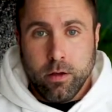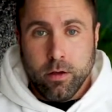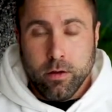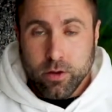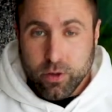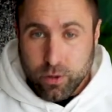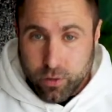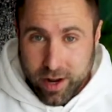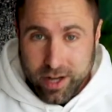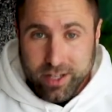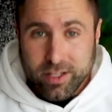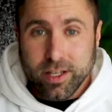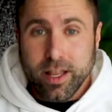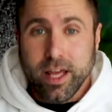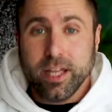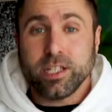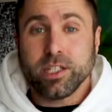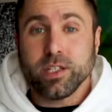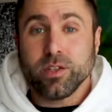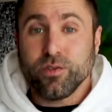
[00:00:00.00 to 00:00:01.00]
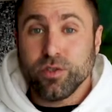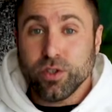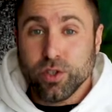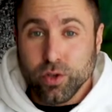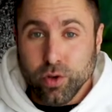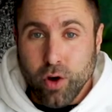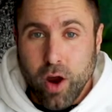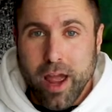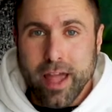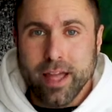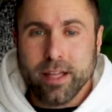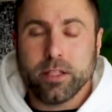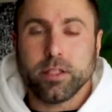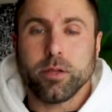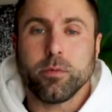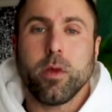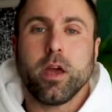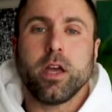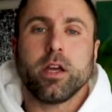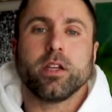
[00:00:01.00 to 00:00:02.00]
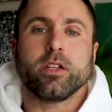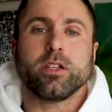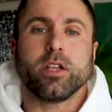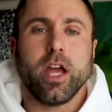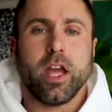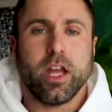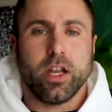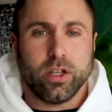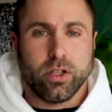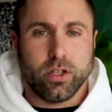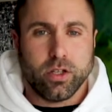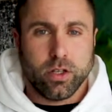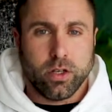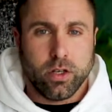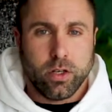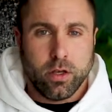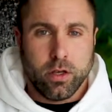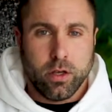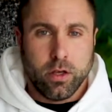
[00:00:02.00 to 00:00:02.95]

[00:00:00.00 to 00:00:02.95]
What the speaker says: congratulations for trying to make a change.